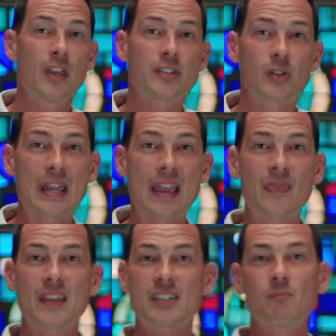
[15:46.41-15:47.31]
So
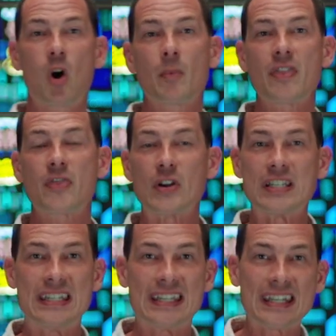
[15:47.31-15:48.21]
in this moment, they're
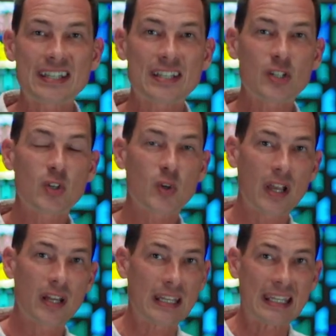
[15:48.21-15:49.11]

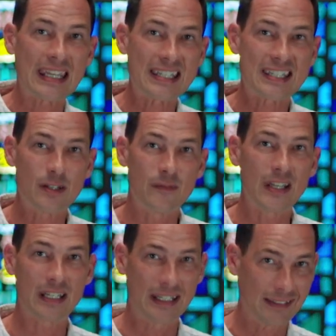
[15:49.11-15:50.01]
discrediting his
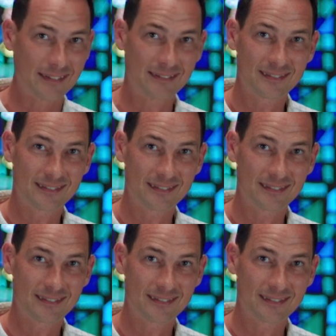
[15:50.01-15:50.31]
divinity.